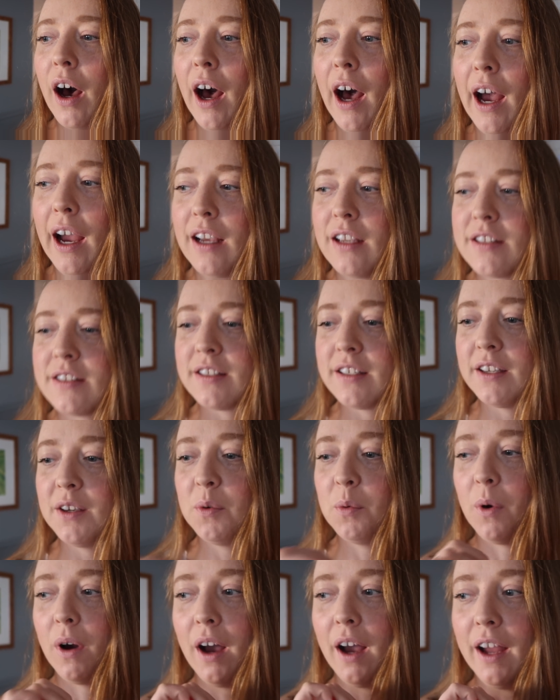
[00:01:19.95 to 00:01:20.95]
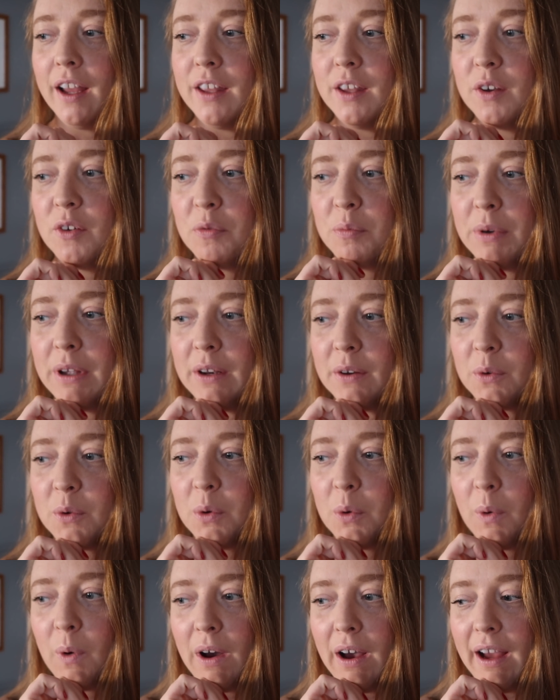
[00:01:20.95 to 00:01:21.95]
I see why you've been
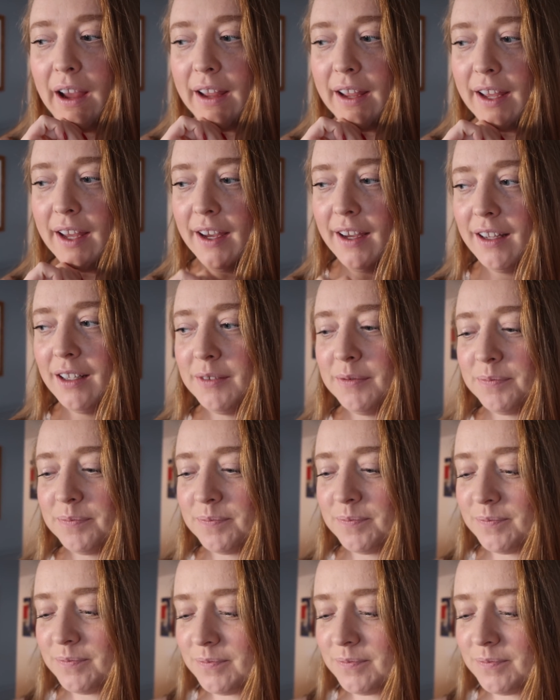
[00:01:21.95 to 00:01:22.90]
quiet.